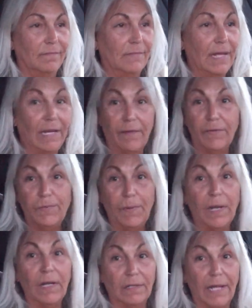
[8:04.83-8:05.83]
and I've
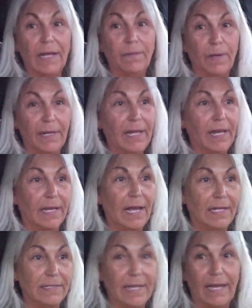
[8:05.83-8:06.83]
spent a lot of money on
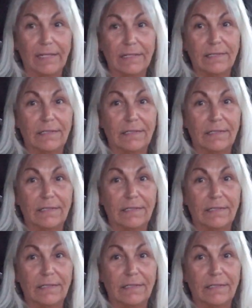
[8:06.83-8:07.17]
contacts.